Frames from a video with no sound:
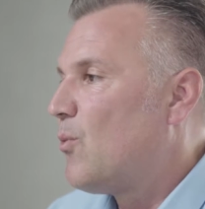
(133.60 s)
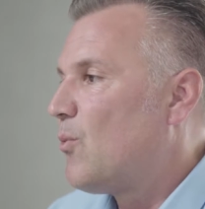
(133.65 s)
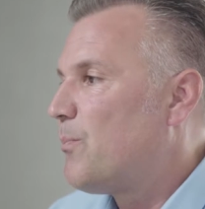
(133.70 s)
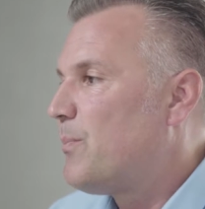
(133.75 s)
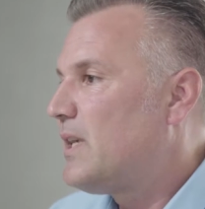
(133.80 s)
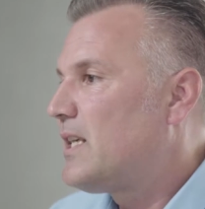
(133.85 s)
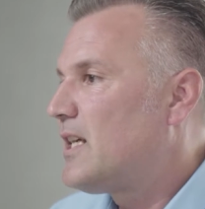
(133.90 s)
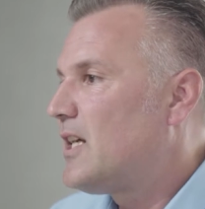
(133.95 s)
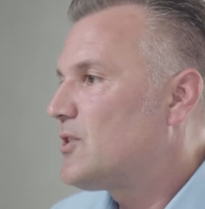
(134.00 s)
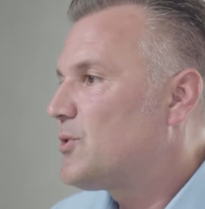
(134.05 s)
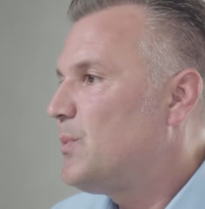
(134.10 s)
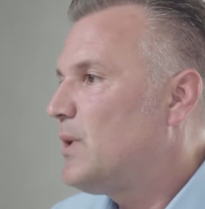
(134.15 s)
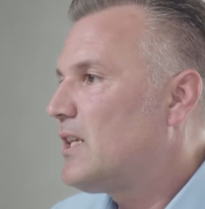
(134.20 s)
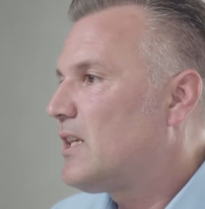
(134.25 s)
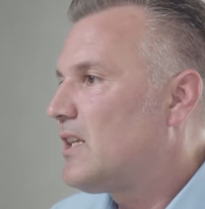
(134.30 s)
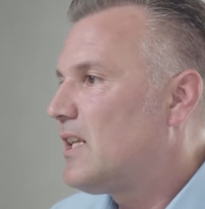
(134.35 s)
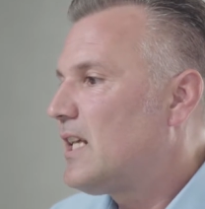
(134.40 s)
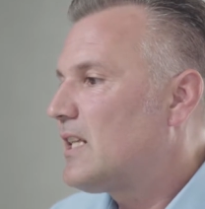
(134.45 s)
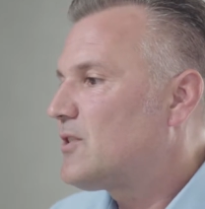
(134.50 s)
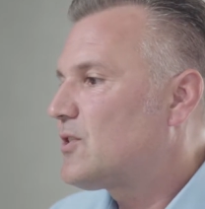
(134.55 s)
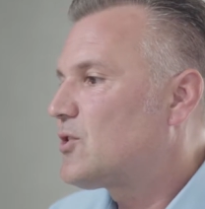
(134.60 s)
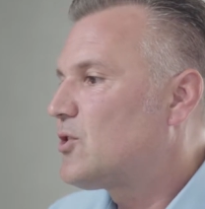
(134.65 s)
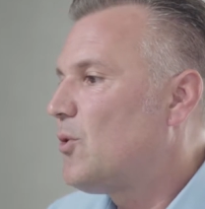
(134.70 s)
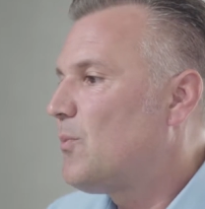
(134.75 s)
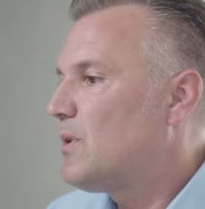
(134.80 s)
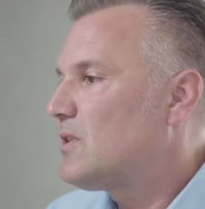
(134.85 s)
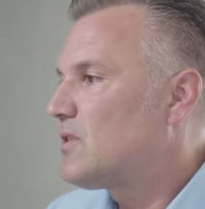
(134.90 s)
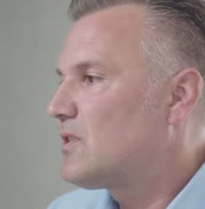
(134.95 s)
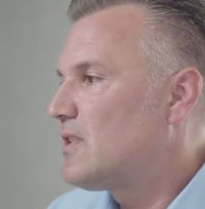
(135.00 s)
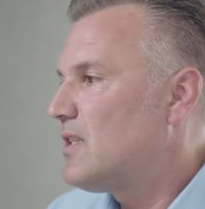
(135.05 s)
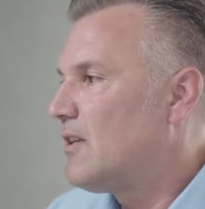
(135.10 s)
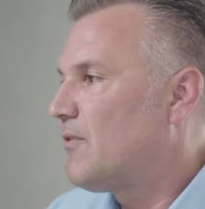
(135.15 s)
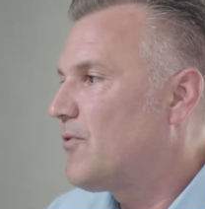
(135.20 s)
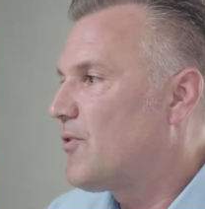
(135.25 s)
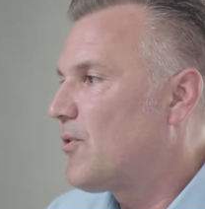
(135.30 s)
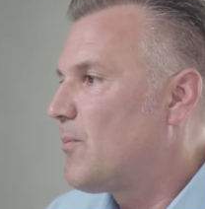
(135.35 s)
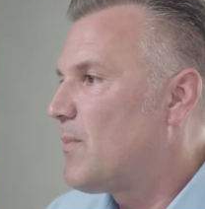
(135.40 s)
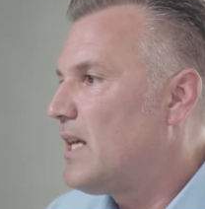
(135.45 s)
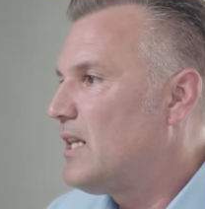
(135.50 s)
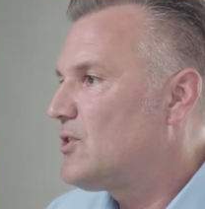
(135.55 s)
Because we collect so much
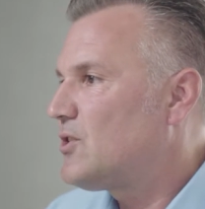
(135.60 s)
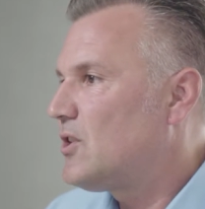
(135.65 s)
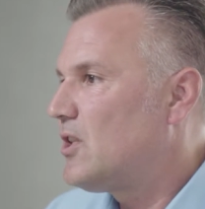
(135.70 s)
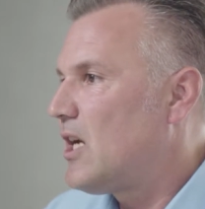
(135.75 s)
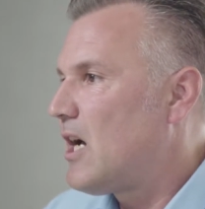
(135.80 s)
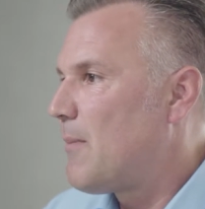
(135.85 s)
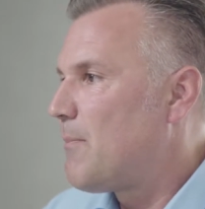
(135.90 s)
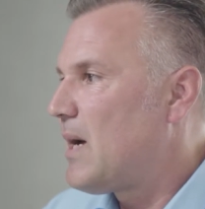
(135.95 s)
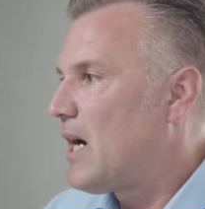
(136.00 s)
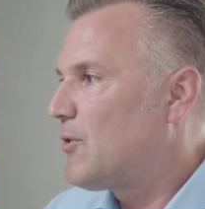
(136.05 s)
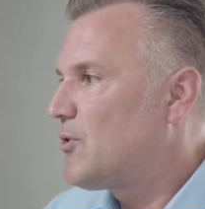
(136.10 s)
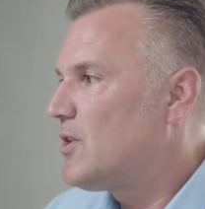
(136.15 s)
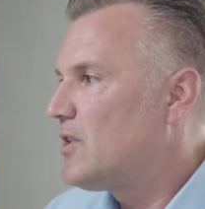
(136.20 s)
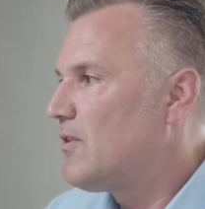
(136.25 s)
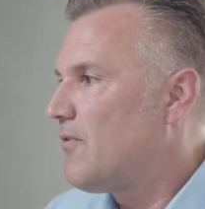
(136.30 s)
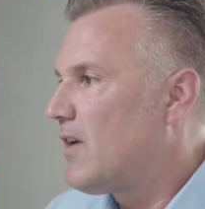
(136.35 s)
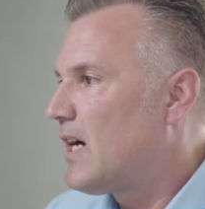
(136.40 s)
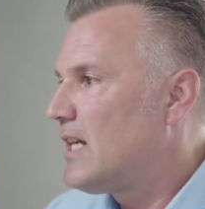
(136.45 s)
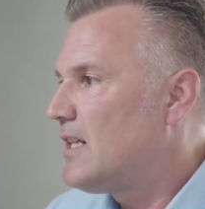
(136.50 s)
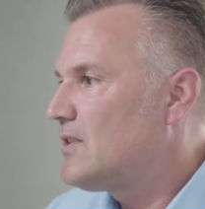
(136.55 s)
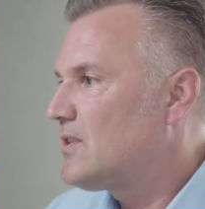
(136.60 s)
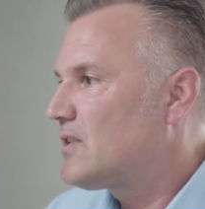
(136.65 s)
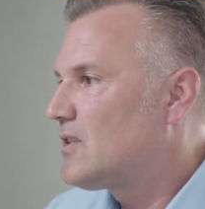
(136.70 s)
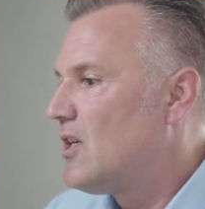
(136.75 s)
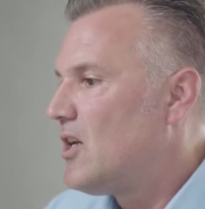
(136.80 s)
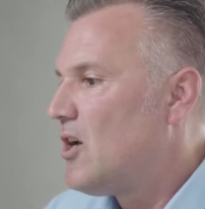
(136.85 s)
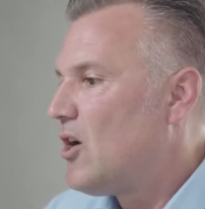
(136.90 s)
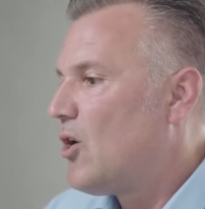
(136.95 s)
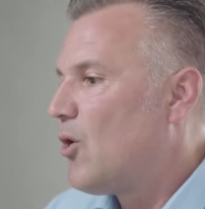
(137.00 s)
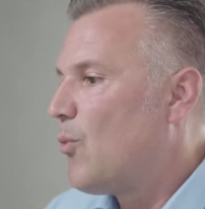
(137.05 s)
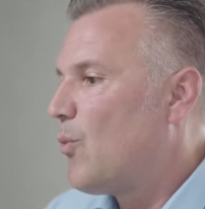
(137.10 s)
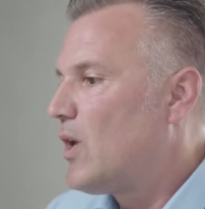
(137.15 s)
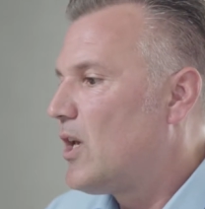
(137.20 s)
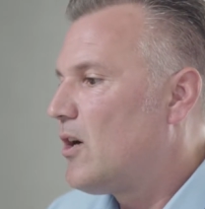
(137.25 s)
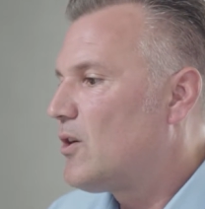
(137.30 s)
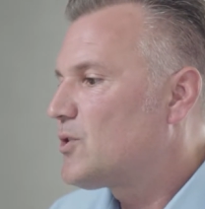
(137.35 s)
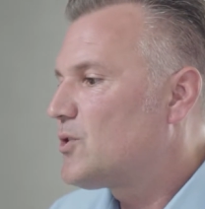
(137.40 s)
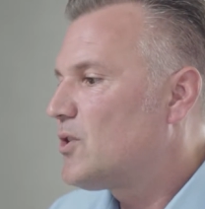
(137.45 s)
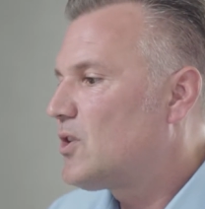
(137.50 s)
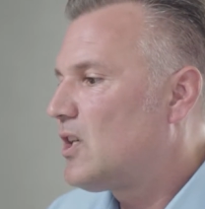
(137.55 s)
information about the device, we
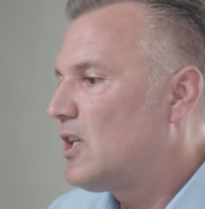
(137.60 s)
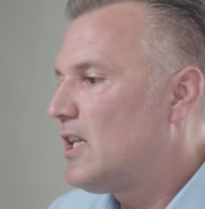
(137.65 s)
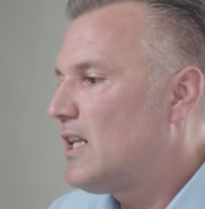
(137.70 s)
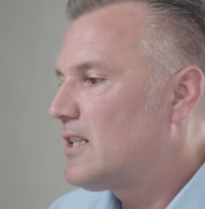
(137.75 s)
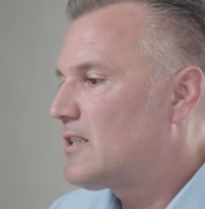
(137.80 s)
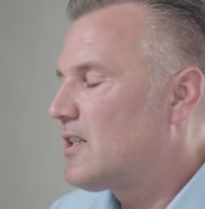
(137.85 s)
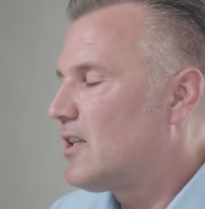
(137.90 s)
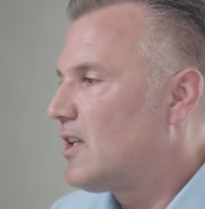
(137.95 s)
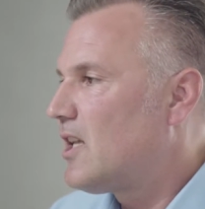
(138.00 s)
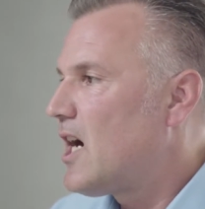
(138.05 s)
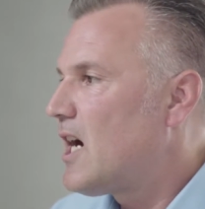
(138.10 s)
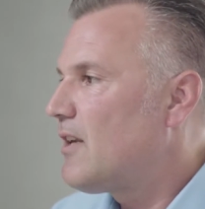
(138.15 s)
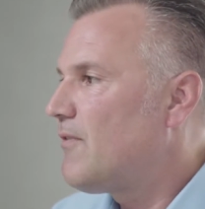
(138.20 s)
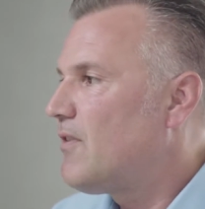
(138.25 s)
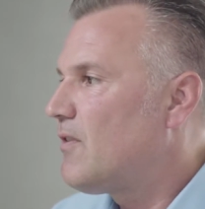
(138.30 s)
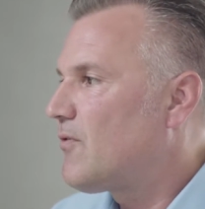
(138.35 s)
also collect a lot of